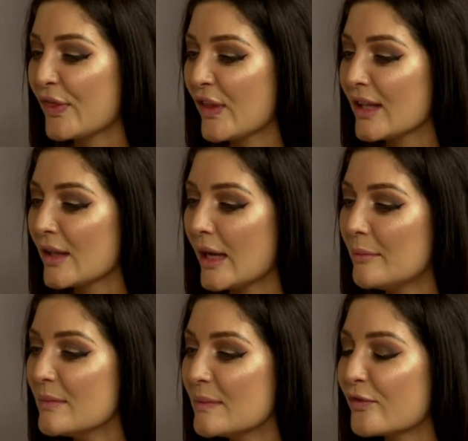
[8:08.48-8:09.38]
I think
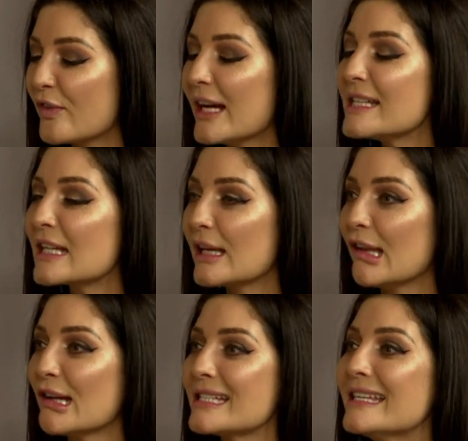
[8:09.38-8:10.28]
I'm finding a
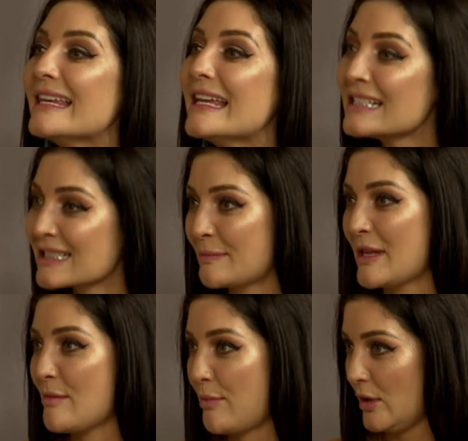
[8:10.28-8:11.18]
lot less
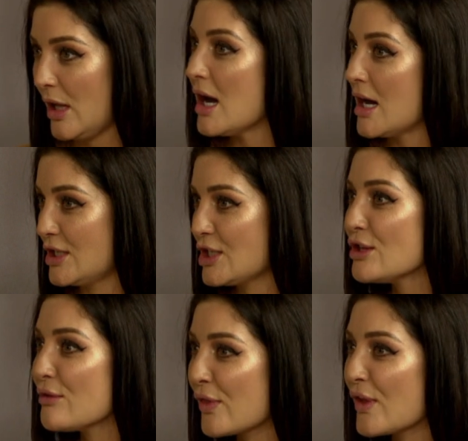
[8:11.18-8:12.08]
people are. Do
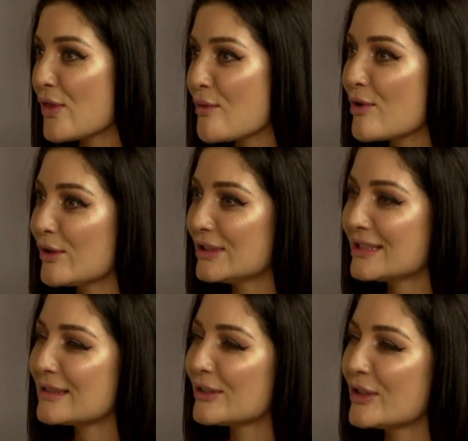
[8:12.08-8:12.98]
you think the world is
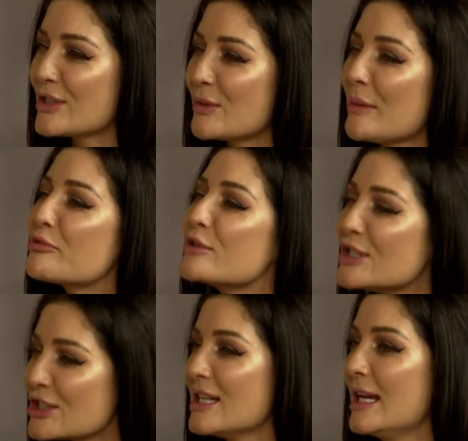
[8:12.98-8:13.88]
still going to
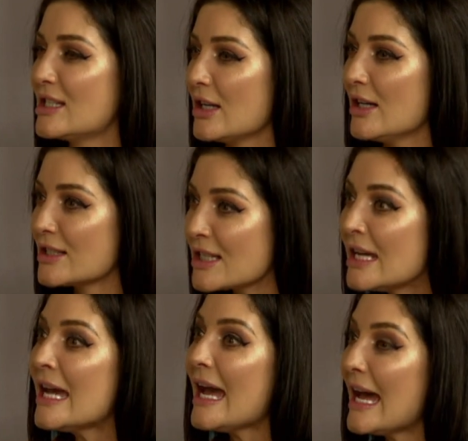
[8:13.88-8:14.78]
appreciate art
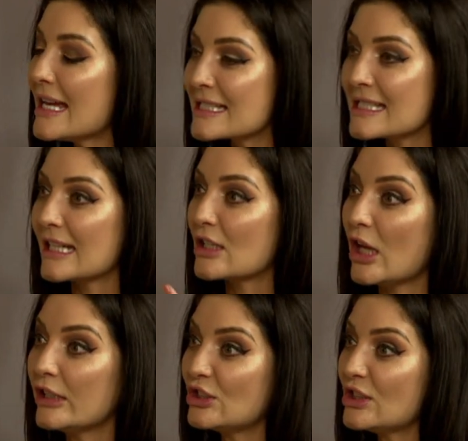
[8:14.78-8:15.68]
as
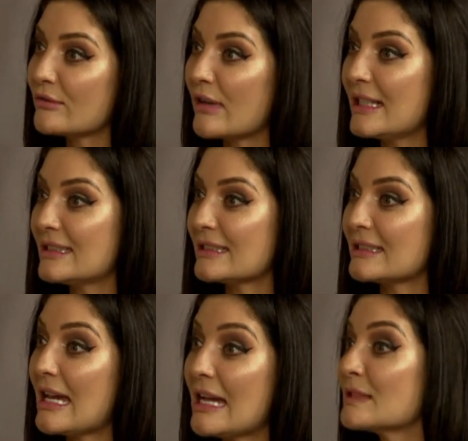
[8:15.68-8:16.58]
technology
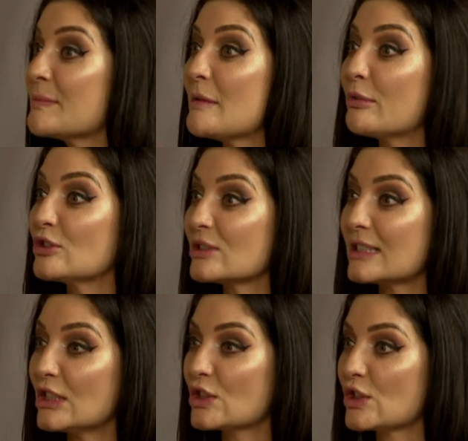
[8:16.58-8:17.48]
arises and as people
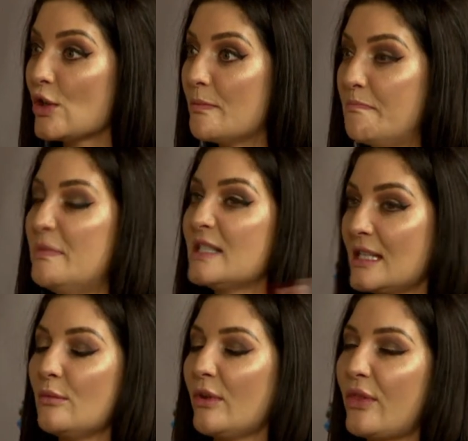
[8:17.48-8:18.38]
just get so
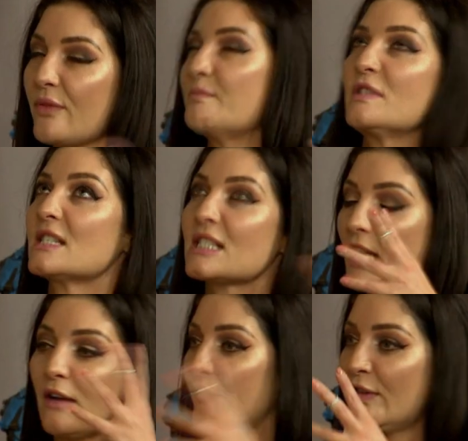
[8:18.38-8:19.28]
busy with
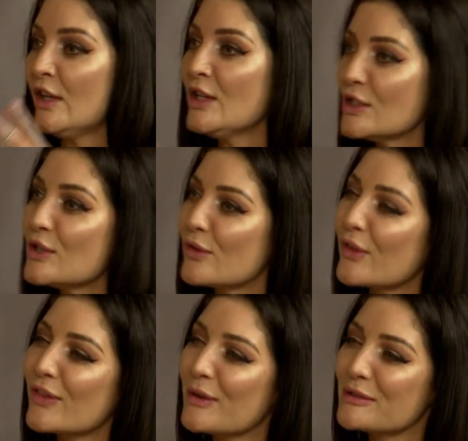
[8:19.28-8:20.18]
stuff? Do you
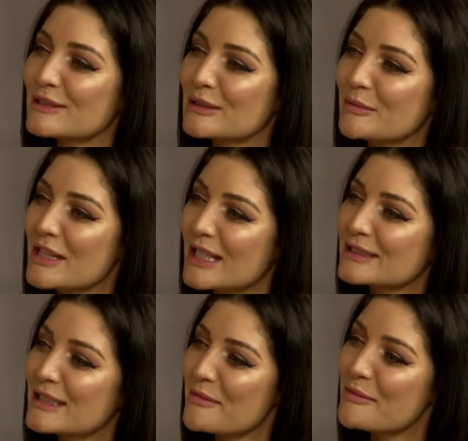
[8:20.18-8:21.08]
think there will still be
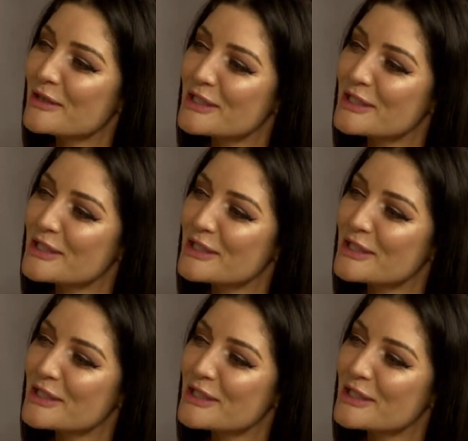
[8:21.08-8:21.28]
that same and,